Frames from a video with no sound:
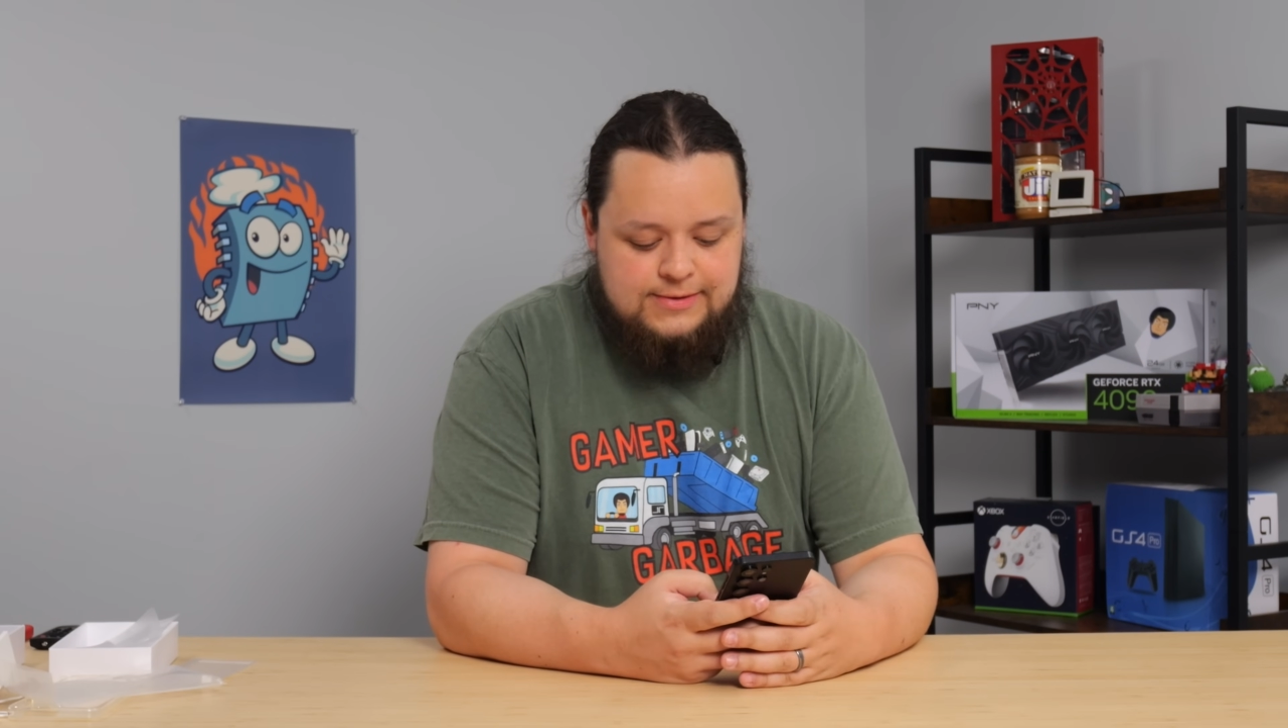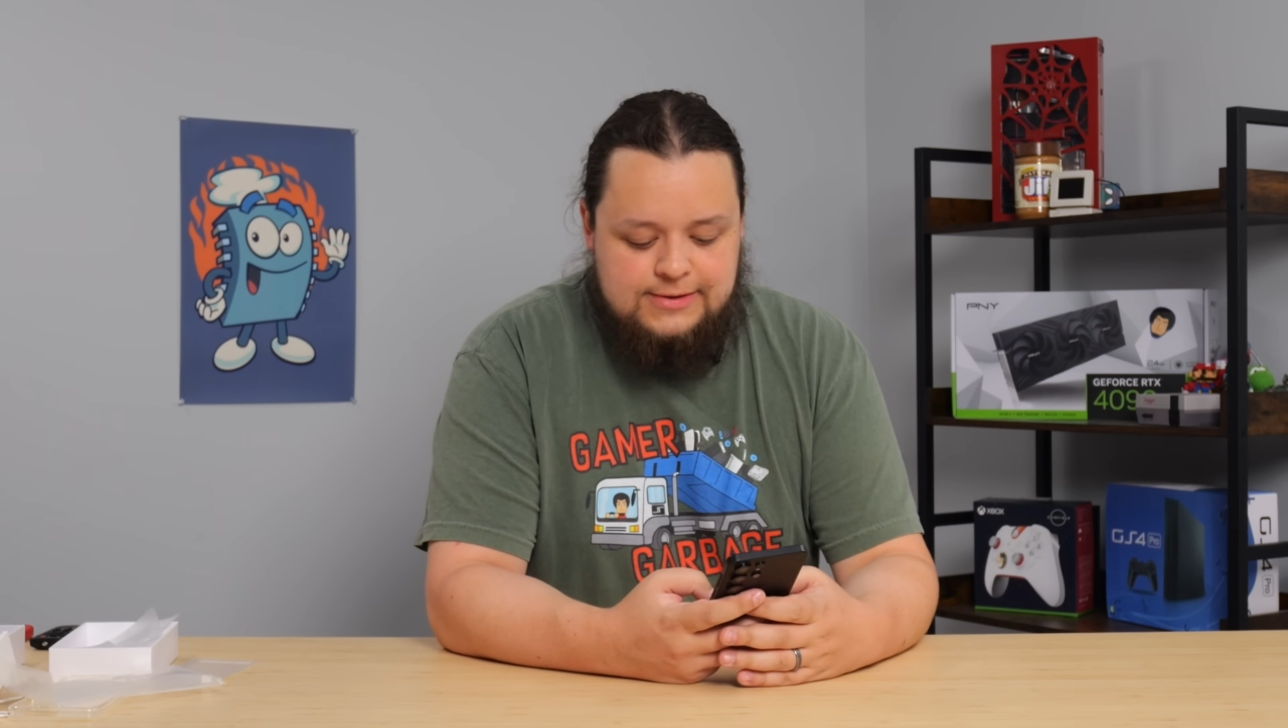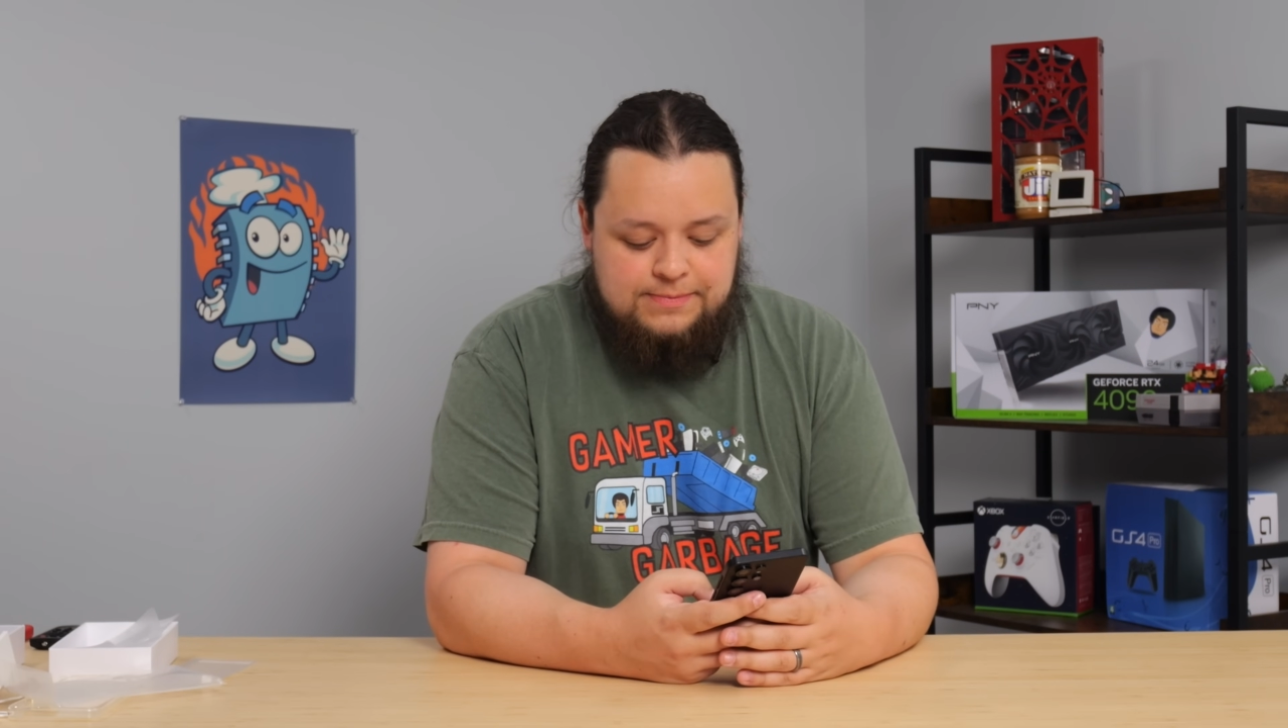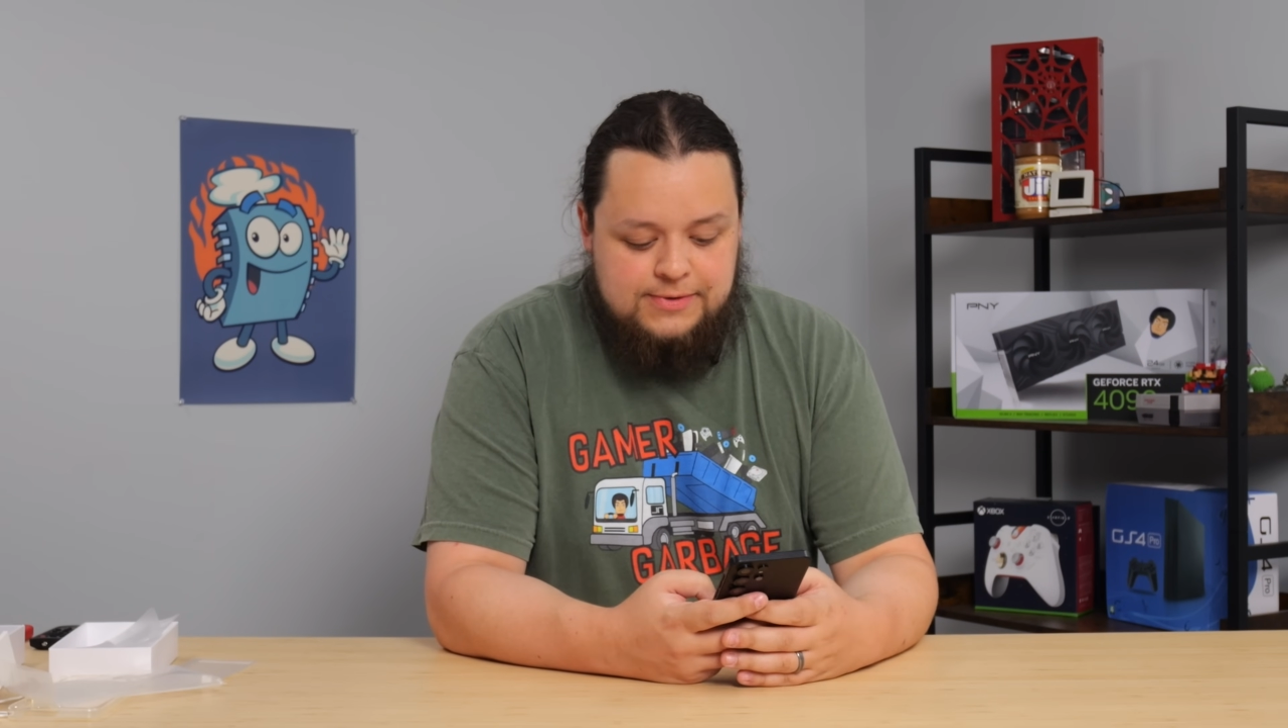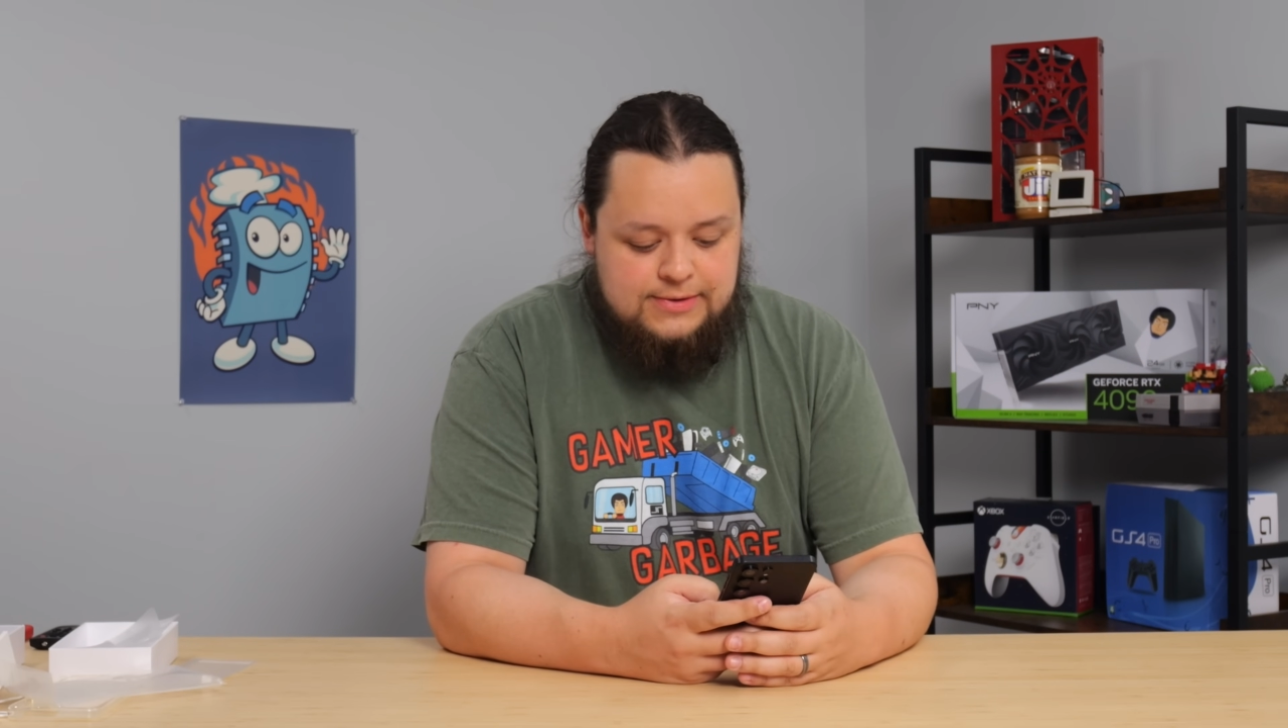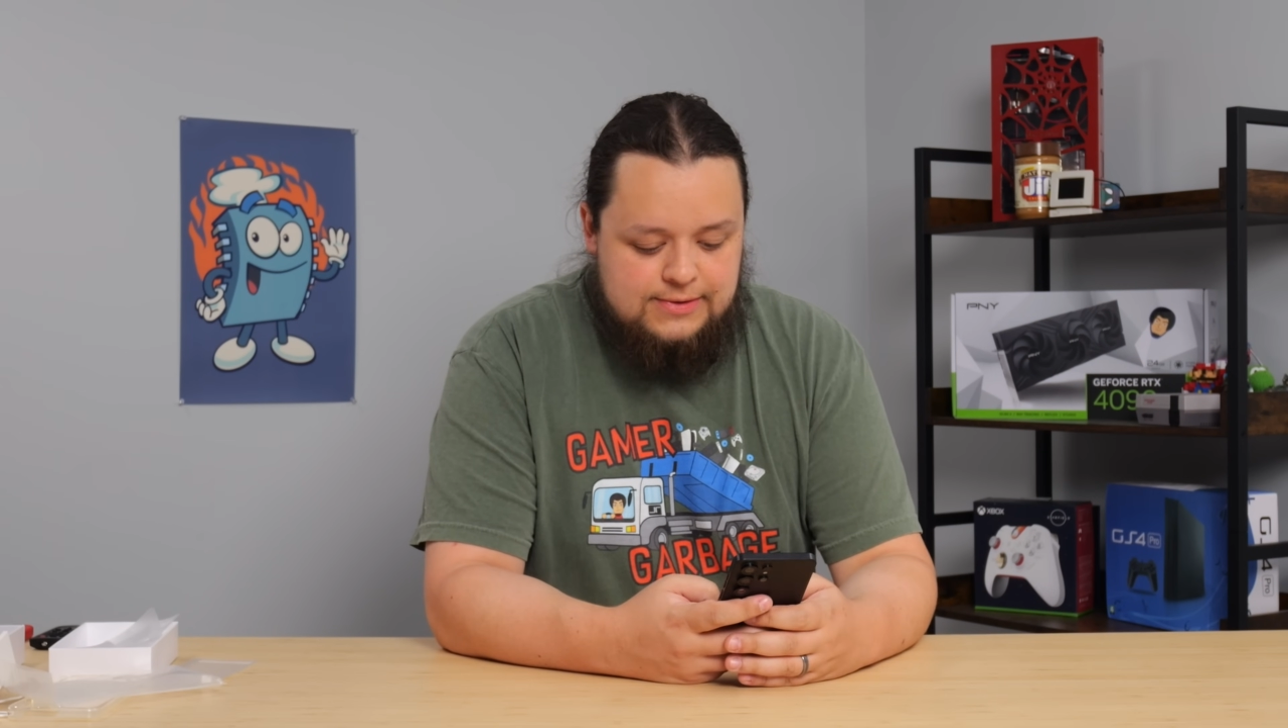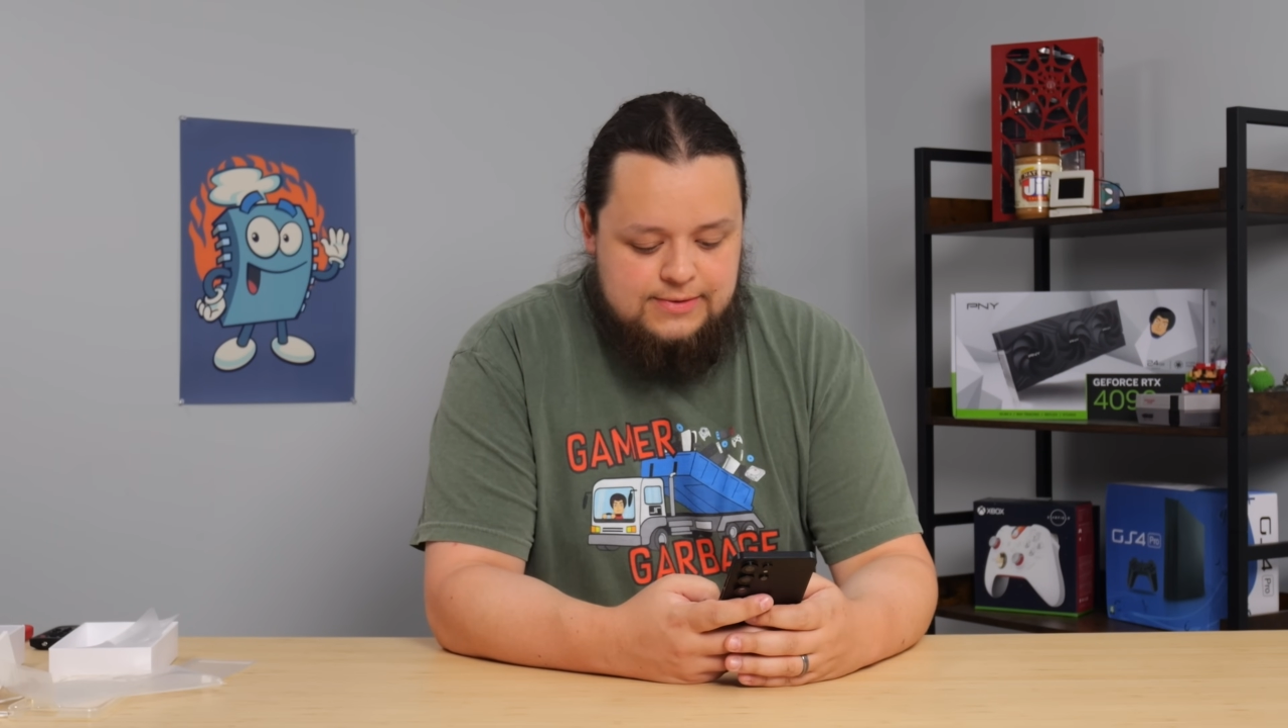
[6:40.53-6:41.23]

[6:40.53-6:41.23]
it's something.